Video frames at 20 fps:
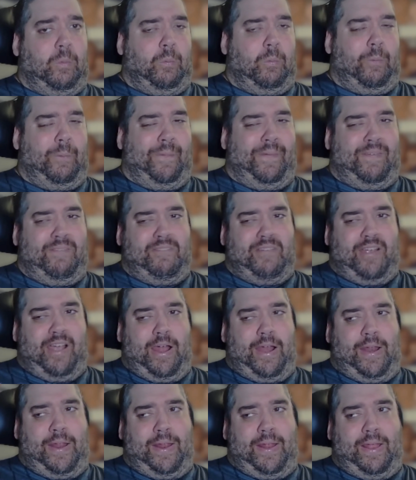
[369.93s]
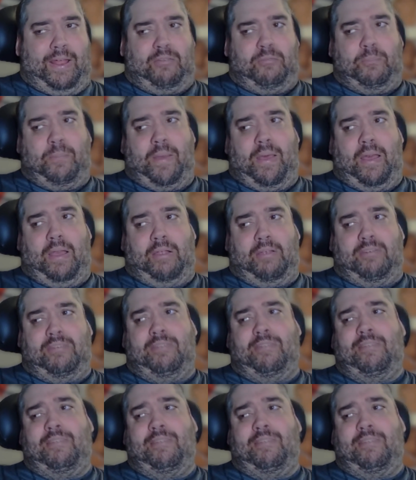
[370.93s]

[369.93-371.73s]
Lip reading: or they've got an Xbox